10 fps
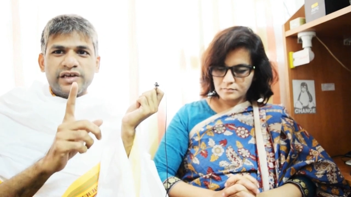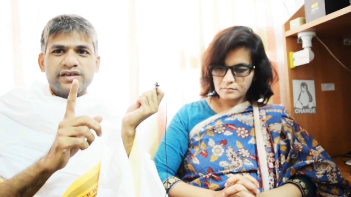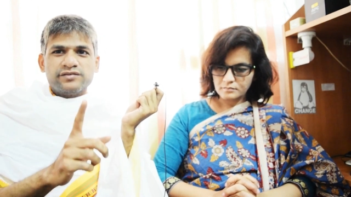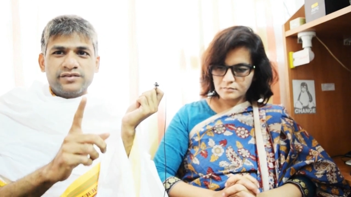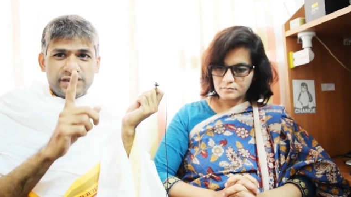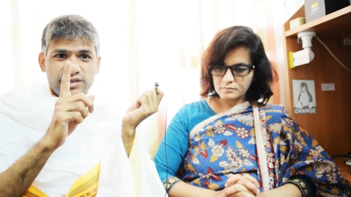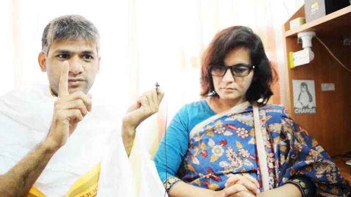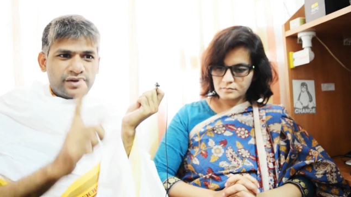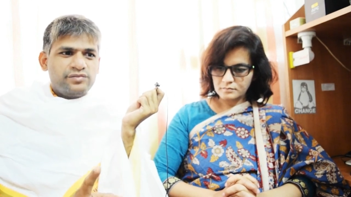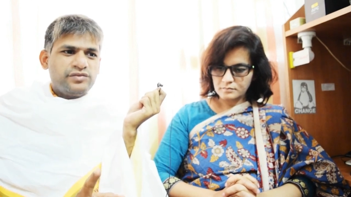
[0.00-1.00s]
Speaker 1: make only
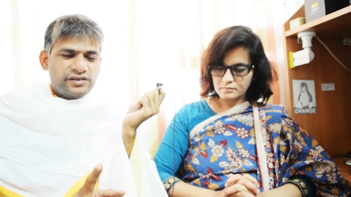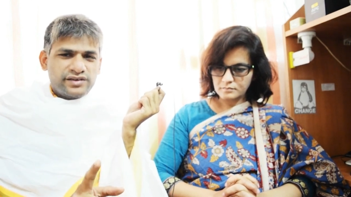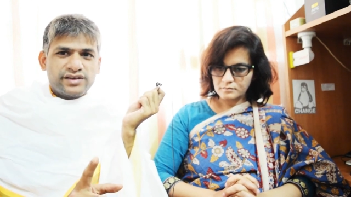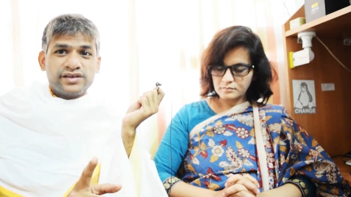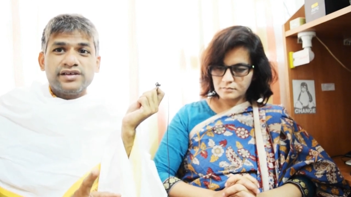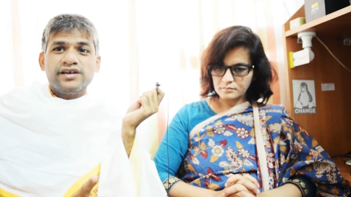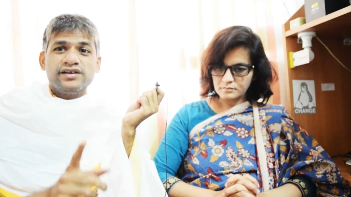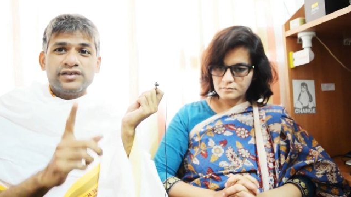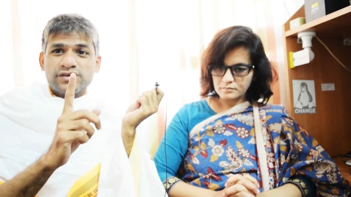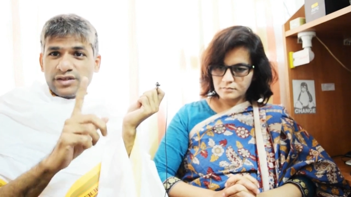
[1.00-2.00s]
one mistake
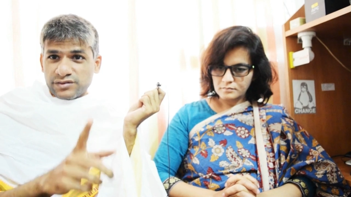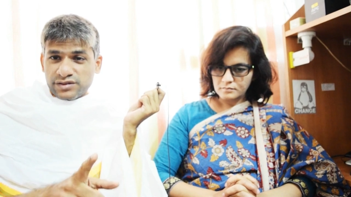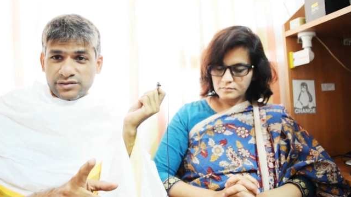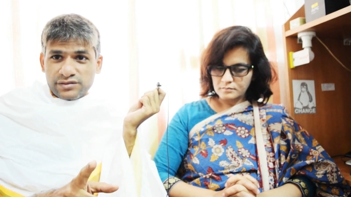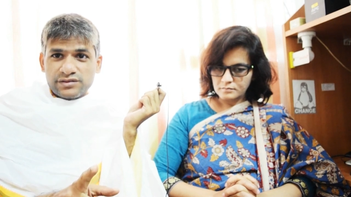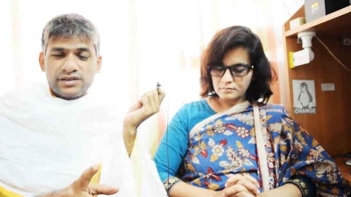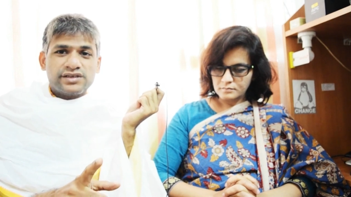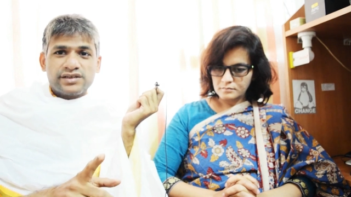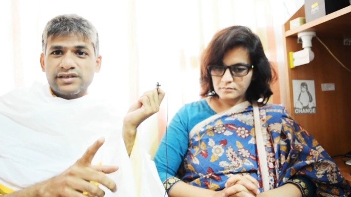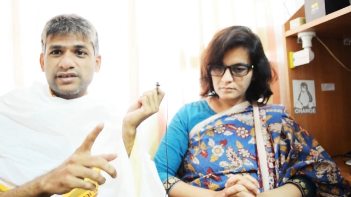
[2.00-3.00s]
and you are going to lose
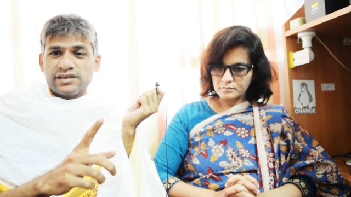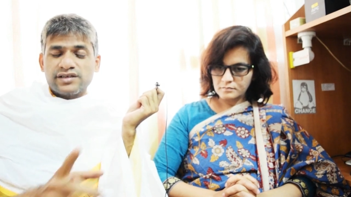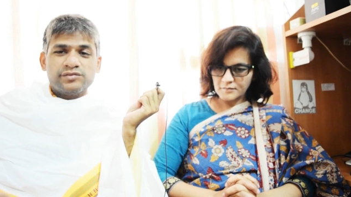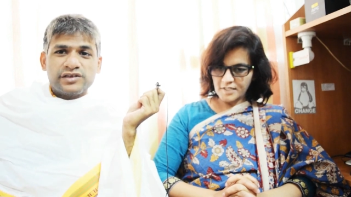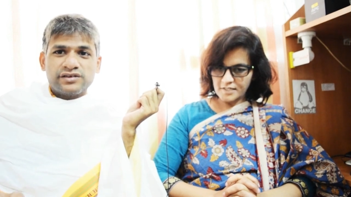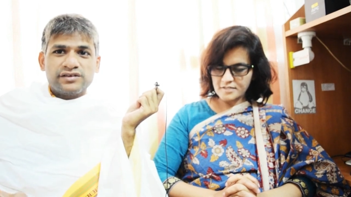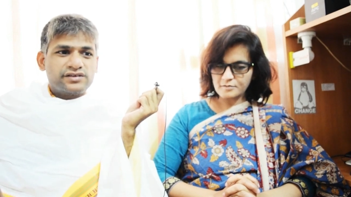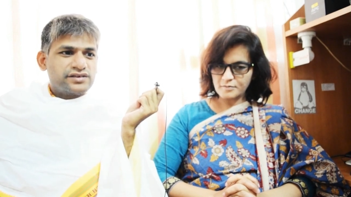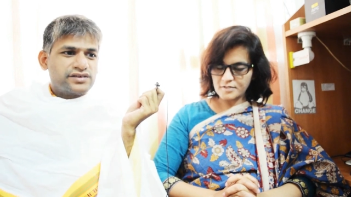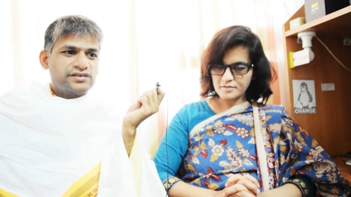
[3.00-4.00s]
entire customer uh,
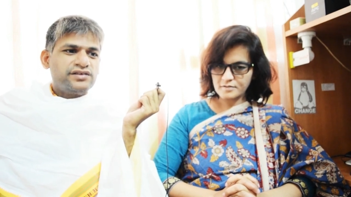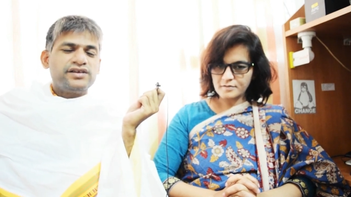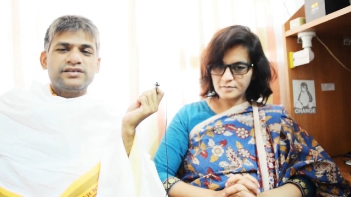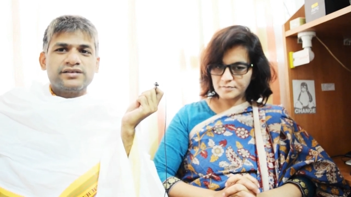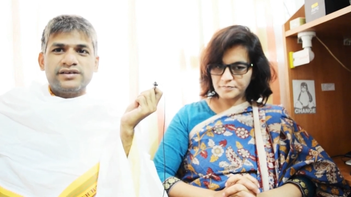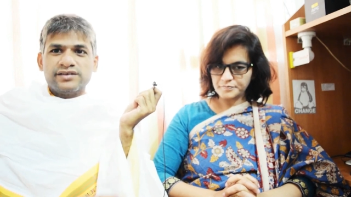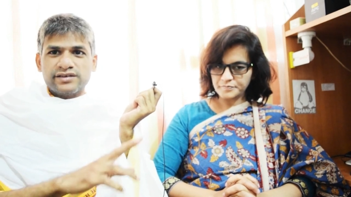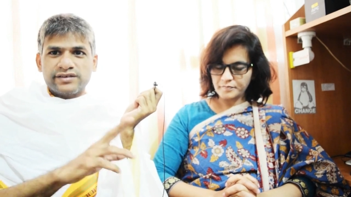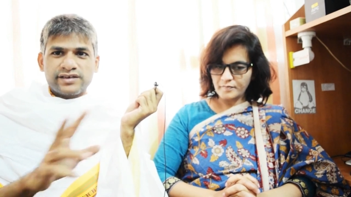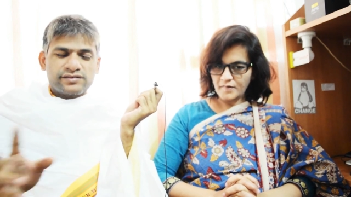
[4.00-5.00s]
Customers. chains that's
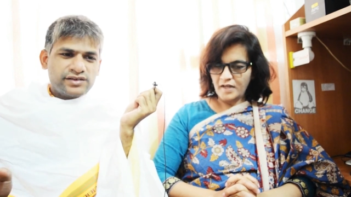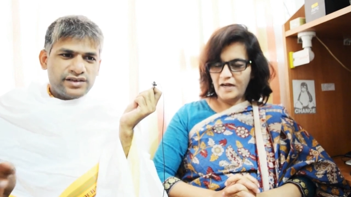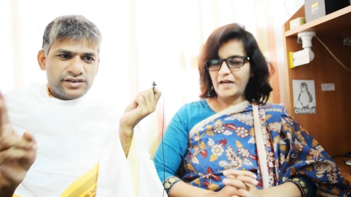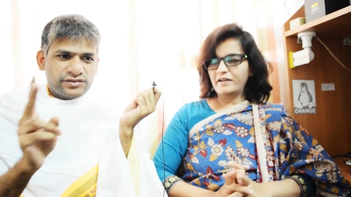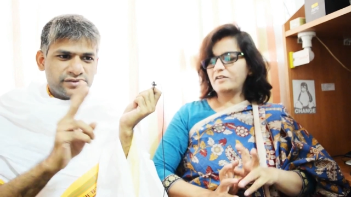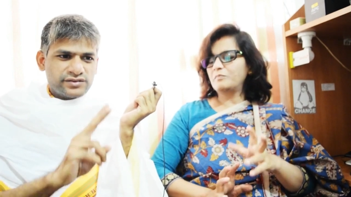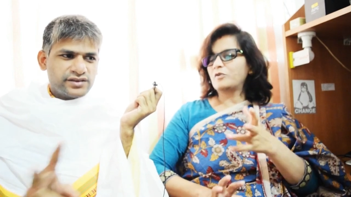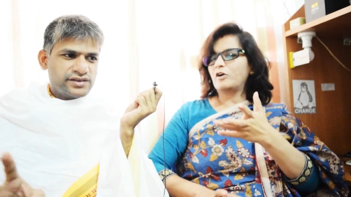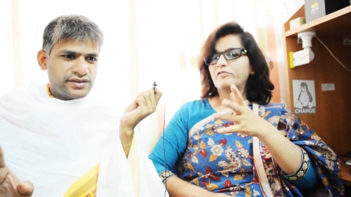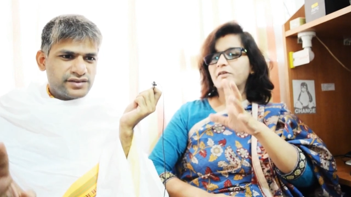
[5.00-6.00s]
it actually and, and even
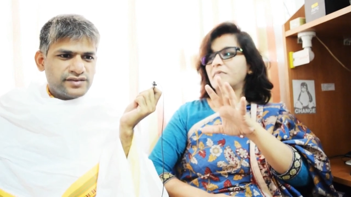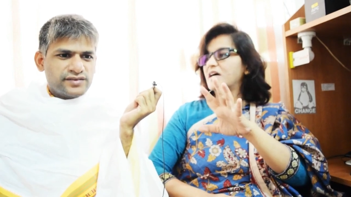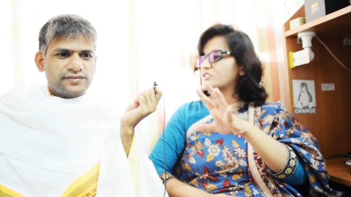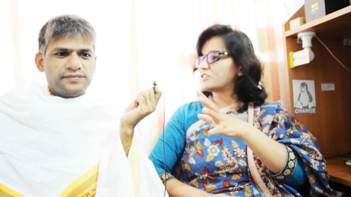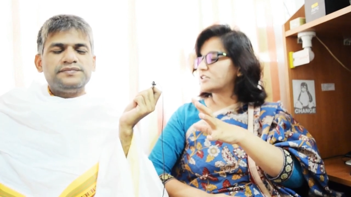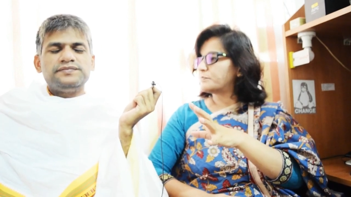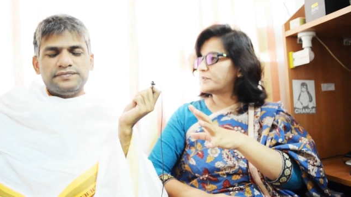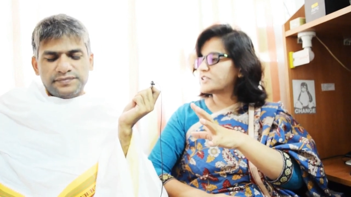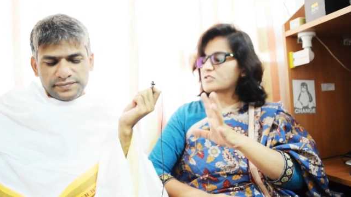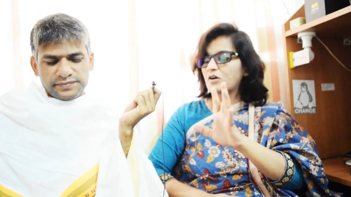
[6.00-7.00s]
Speaker 2: profit margin
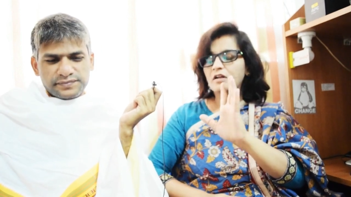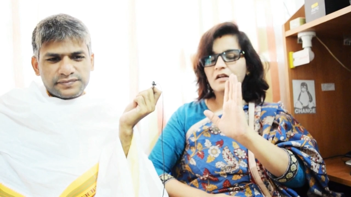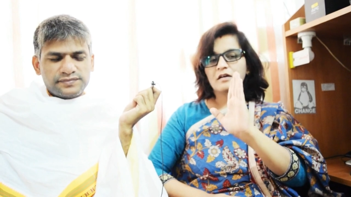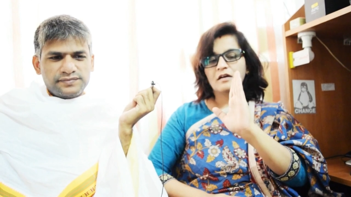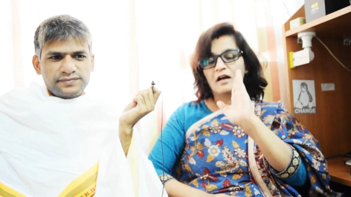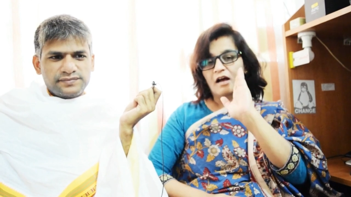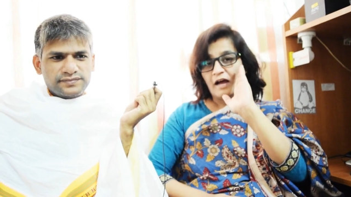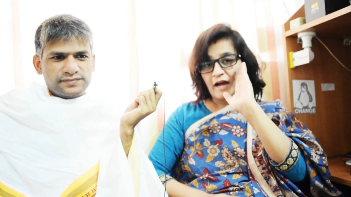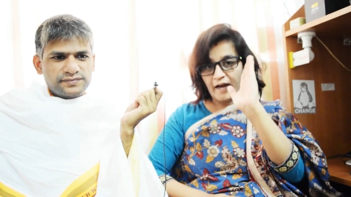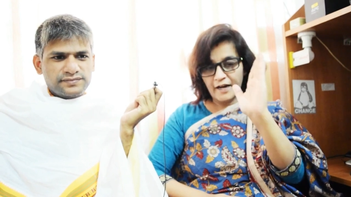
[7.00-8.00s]
depends on
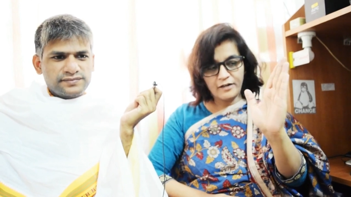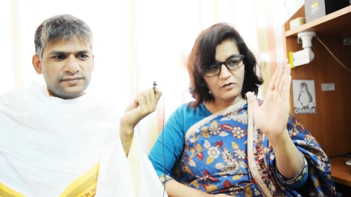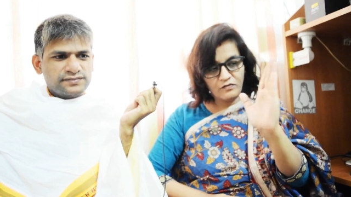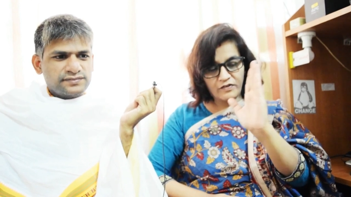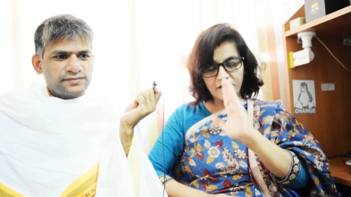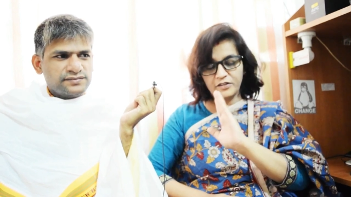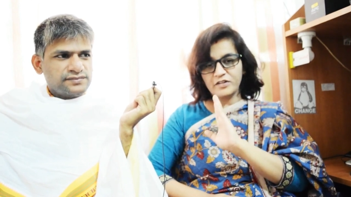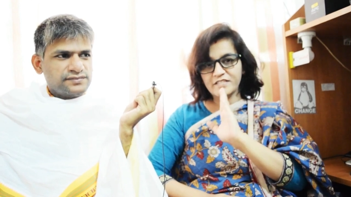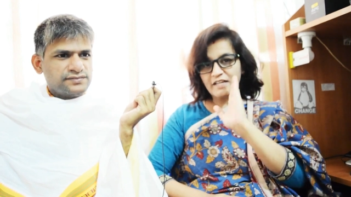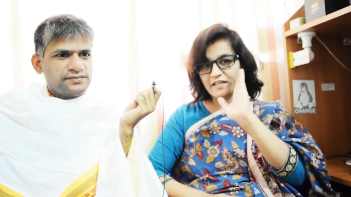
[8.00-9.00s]
hand whether
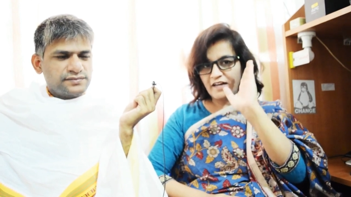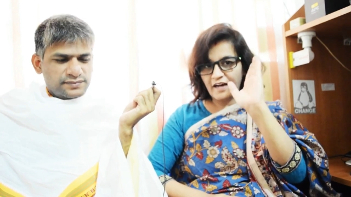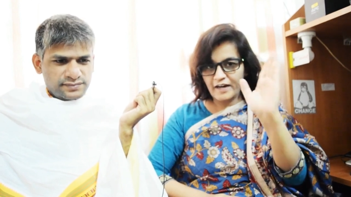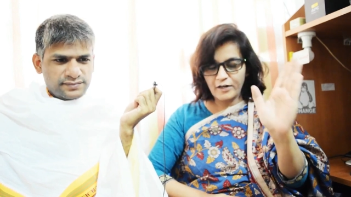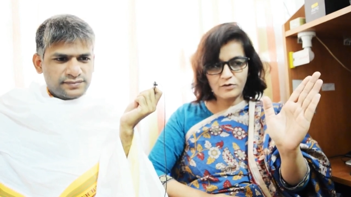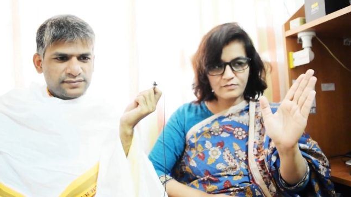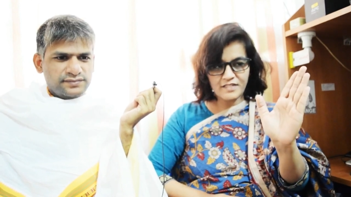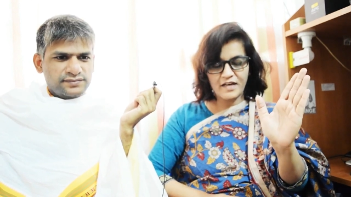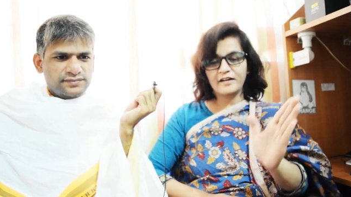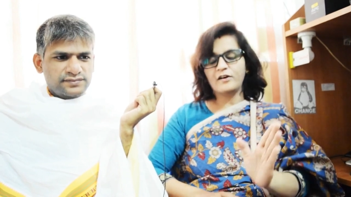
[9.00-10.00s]
you're selling a handloom
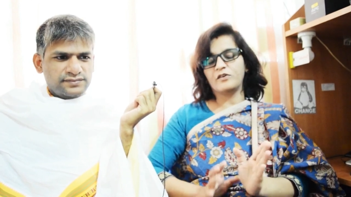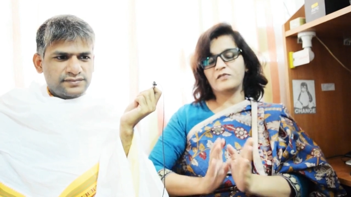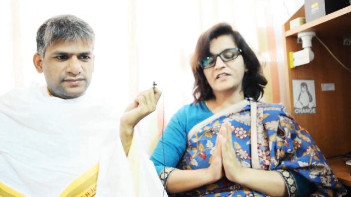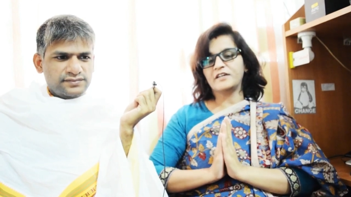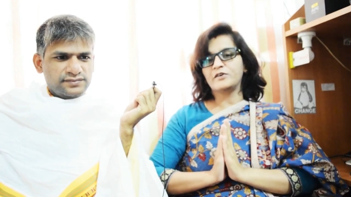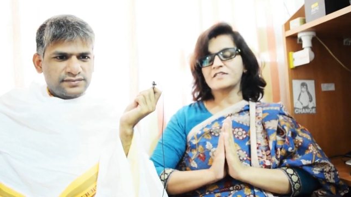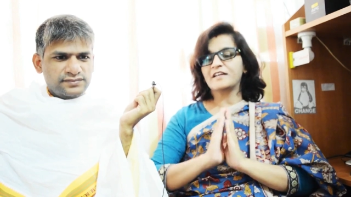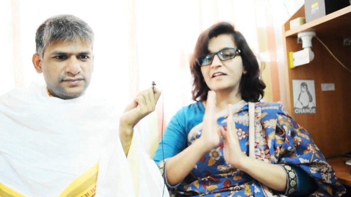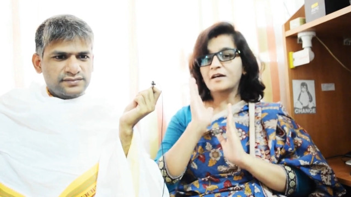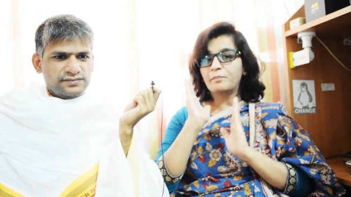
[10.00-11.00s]
sari or whether you're
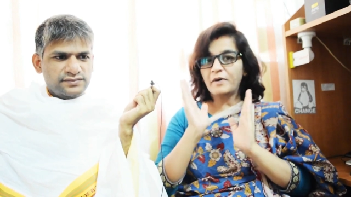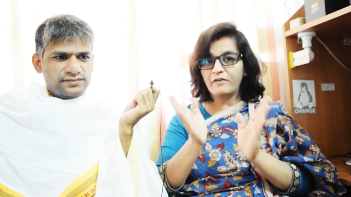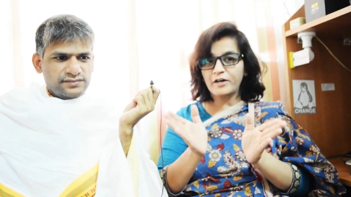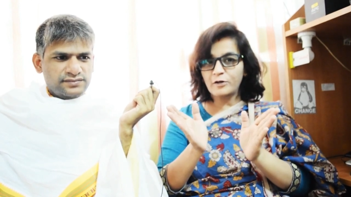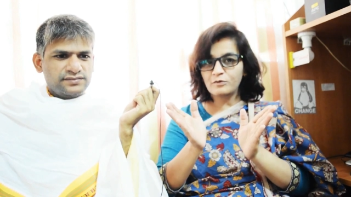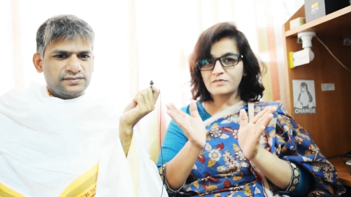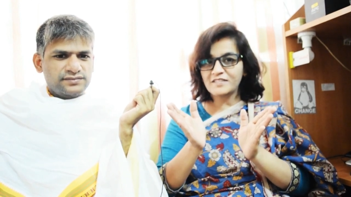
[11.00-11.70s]
selling a power loom